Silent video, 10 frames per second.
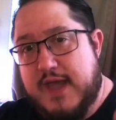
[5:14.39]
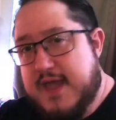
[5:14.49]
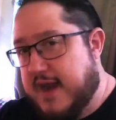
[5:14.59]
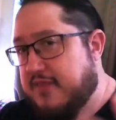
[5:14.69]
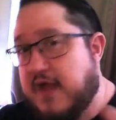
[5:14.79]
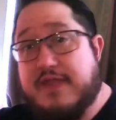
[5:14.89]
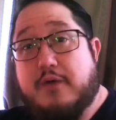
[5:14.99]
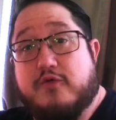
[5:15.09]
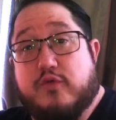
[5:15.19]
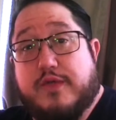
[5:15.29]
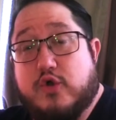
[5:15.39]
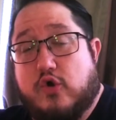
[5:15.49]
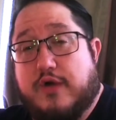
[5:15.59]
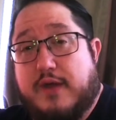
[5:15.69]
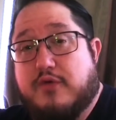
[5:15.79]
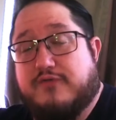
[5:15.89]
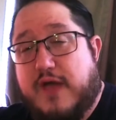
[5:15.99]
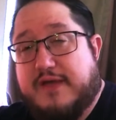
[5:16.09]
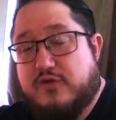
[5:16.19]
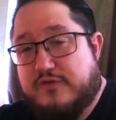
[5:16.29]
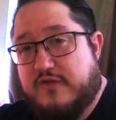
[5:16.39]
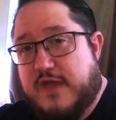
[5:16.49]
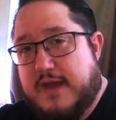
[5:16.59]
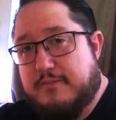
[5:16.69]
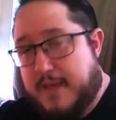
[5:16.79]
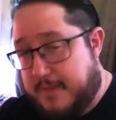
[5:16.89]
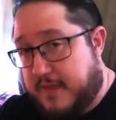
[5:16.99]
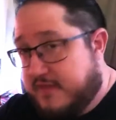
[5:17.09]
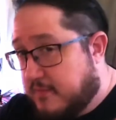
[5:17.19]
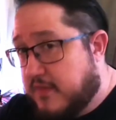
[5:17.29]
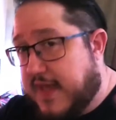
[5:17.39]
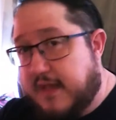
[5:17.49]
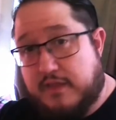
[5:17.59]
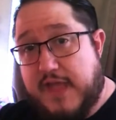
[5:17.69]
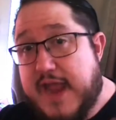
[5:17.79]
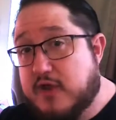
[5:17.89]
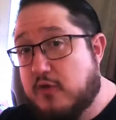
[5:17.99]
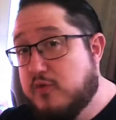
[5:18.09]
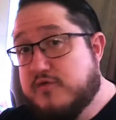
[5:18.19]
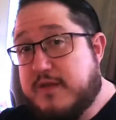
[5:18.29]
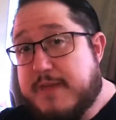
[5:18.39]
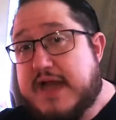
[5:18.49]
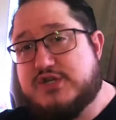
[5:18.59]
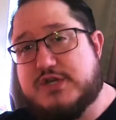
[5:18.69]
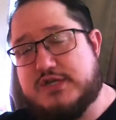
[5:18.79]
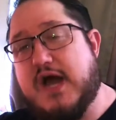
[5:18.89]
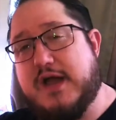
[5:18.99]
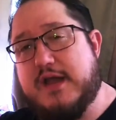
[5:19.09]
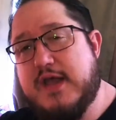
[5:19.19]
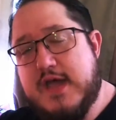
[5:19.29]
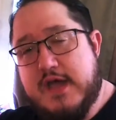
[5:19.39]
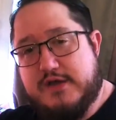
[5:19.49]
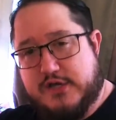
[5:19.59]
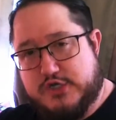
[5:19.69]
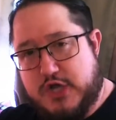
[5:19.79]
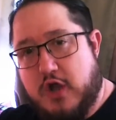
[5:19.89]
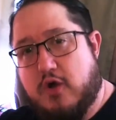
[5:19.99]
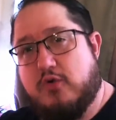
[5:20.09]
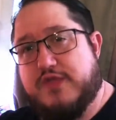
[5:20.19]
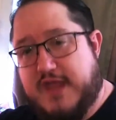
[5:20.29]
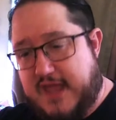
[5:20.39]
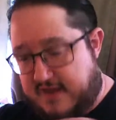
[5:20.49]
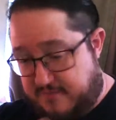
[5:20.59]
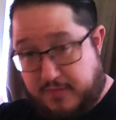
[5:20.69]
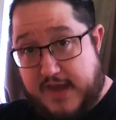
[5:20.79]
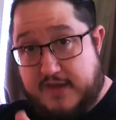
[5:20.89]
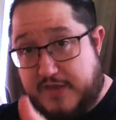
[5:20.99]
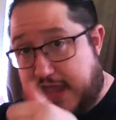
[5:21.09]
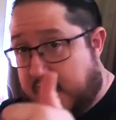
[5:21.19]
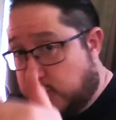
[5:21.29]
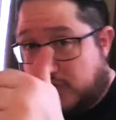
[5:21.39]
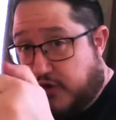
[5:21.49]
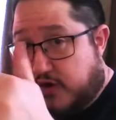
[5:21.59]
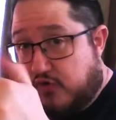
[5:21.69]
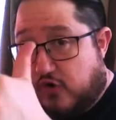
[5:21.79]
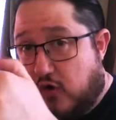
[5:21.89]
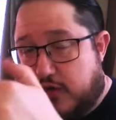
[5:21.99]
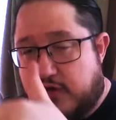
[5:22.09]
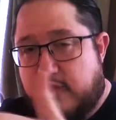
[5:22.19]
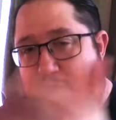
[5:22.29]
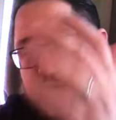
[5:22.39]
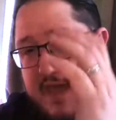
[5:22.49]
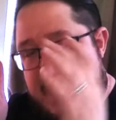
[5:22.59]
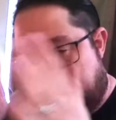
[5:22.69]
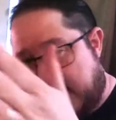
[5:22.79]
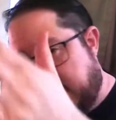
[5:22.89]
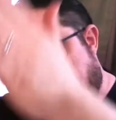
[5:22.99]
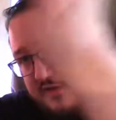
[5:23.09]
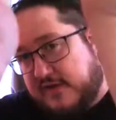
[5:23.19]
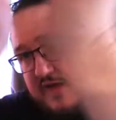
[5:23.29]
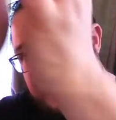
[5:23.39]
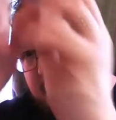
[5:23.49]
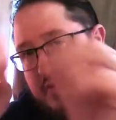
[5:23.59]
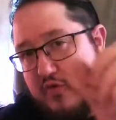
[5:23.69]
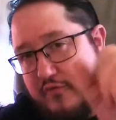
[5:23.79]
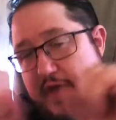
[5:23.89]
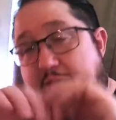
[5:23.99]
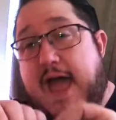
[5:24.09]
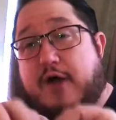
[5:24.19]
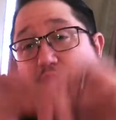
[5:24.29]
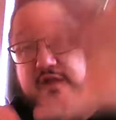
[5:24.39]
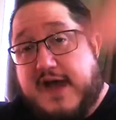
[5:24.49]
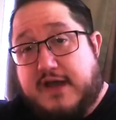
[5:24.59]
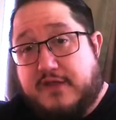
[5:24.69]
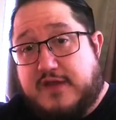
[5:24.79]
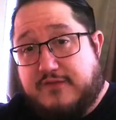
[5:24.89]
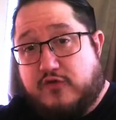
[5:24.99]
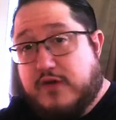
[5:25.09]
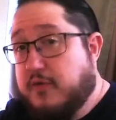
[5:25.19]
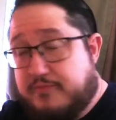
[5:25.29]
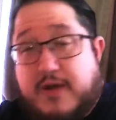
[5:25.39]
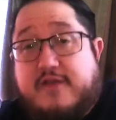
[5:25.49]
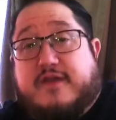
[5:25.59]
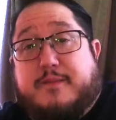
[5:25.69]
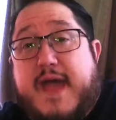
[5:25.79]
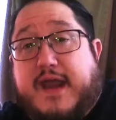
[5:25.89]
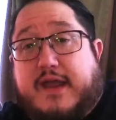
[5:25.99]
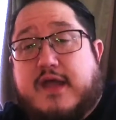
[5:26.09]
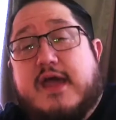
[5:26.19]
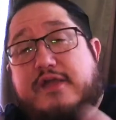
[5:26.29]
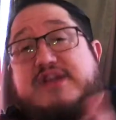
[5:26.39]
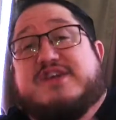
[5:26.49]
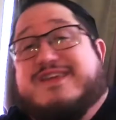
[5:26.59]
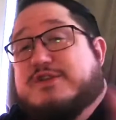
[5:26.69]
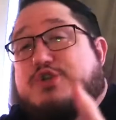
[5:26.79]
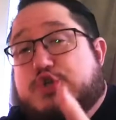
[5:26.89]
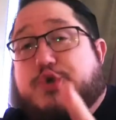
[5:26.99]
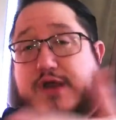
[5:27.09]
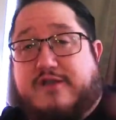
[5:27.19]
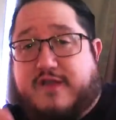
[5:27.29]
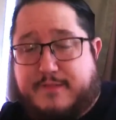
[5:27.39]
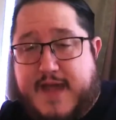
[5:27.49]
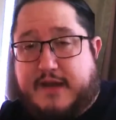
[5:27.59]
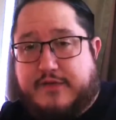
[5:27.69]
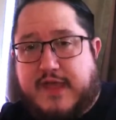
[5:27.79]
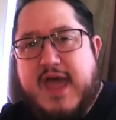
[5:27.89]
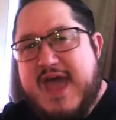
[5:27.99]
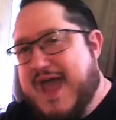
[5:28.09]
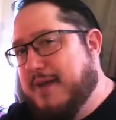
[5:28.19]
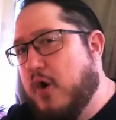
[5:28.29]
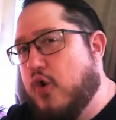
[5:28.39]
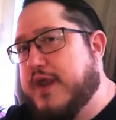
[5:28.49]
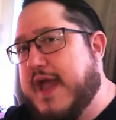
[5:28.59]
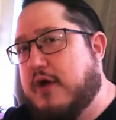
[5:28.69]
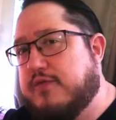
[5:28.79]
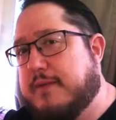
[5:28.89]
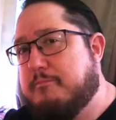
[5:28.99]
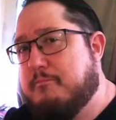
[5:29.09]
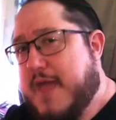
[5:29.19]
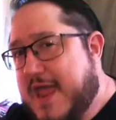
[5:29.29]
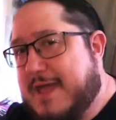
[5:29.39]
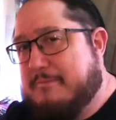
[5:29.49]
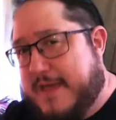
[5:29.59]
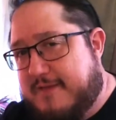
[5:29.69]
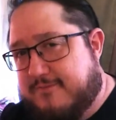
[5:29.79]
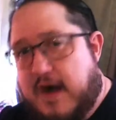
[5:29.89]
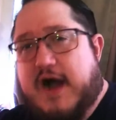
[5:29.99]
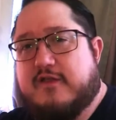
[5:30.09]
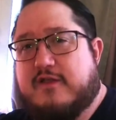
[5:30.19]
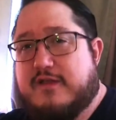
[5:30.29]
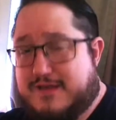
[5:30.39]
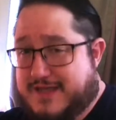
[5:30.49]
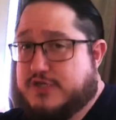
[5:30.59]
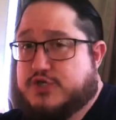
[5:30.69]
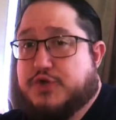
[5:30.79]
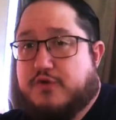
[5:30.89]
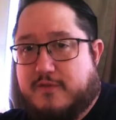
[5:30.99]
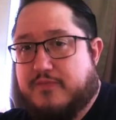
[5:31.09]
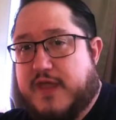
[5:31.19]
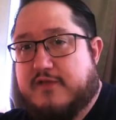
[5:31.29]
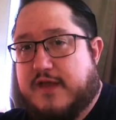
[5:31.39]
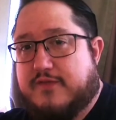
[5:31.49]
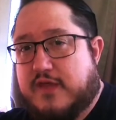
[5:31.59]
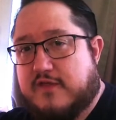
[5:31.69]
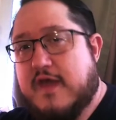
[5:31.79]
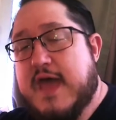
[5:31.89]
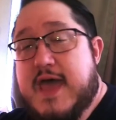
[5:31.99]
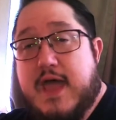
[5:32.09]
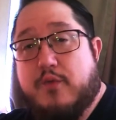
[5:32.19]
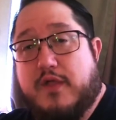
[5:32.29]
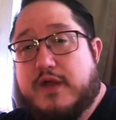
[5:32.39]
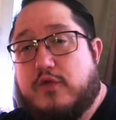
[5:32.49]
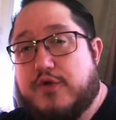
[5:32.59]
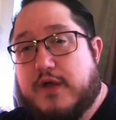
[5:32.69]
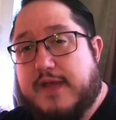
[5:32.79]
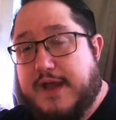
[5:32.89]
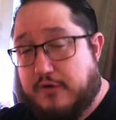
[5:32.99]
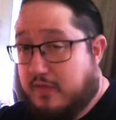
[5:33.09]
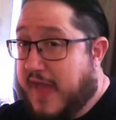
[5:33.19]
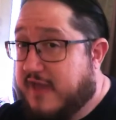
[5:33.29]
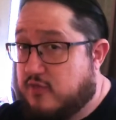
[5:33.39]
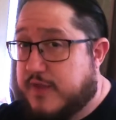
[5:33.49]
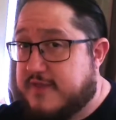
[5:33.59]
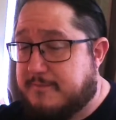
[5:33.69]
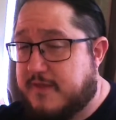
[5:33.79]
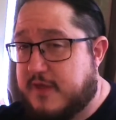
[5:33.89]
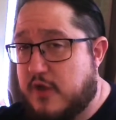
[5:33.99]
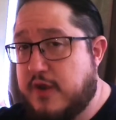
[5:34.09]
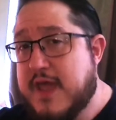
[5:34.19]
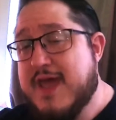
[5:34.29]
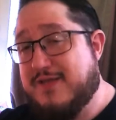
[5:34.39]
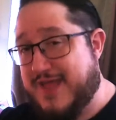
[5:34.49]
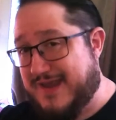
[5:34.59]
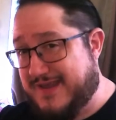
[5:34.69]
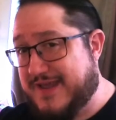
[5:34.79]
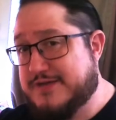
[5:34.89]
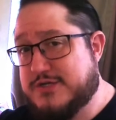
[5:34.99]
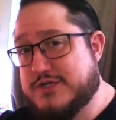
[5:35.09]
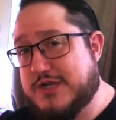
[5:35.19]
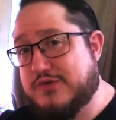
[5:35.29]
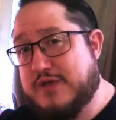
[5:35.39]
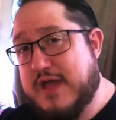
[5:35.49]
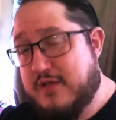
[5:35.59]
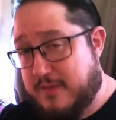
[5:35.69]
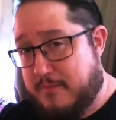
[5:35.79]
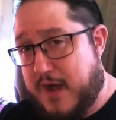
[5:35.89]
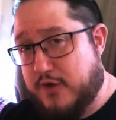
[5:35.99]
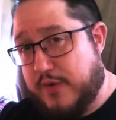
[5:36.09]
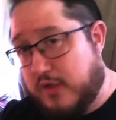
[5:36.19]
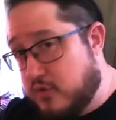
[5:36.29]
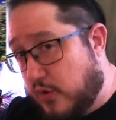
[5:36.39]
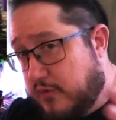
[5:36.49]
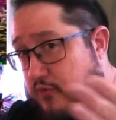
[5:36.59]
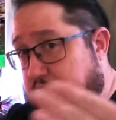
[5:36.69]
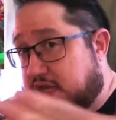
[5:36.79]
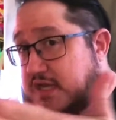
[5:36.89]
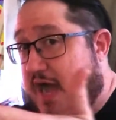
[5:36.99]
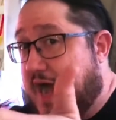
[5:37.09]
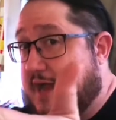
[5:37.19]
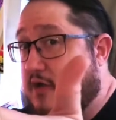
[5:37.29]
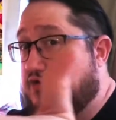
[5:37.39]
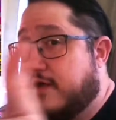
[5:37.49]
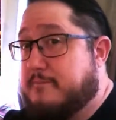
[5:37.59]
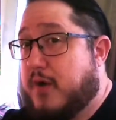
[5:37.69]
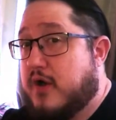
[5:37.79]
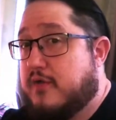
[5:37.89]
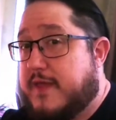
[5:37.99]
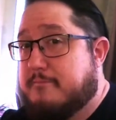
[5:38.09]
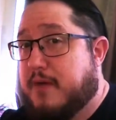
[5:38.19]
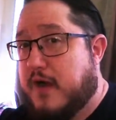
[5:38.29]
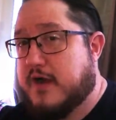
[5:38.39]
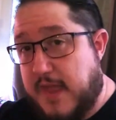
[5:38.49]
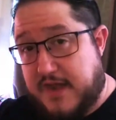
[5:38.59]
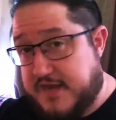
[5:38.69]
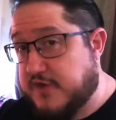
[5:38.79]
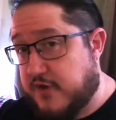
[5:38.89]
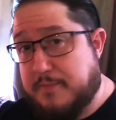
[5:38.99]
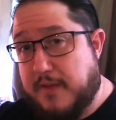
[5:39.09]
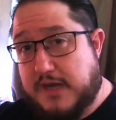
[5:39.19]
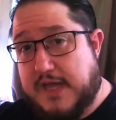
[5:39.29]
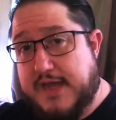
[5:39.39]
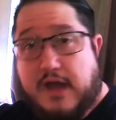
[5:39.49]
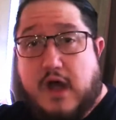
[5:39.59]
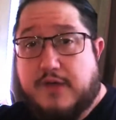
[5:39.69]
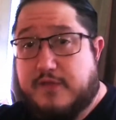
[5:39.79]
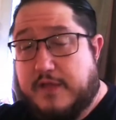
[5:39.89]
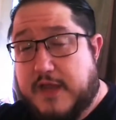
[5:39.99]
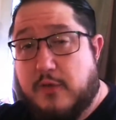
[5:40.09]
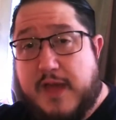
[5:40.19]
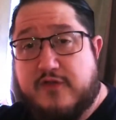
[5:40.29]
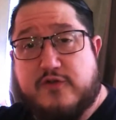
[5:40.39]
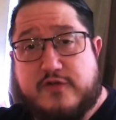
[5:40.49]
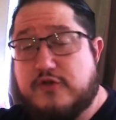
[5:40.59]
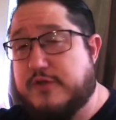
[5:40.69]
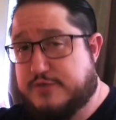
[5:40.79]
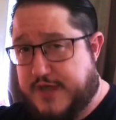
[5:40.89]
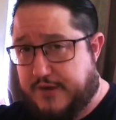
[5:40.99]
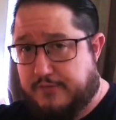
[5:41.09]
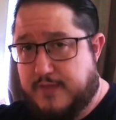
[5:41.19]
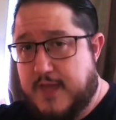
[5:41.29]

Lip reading: And I thought that was really cool, and I would have liked to have seen maybe some of that Lego movie magic done to show the kids playing on the couch with their controllers and then seeing these things move outside of the TV screen. It was pretty cinematic. They just didn't shoot it cinematically. And I'm holding out that maybe Fox did shoot some things like this, and we'll include it later. Last week's episode, they did shoot the monorail going through the entire Dream Park theme park, and it did turn up online on the LEGO Masters YouTube channel.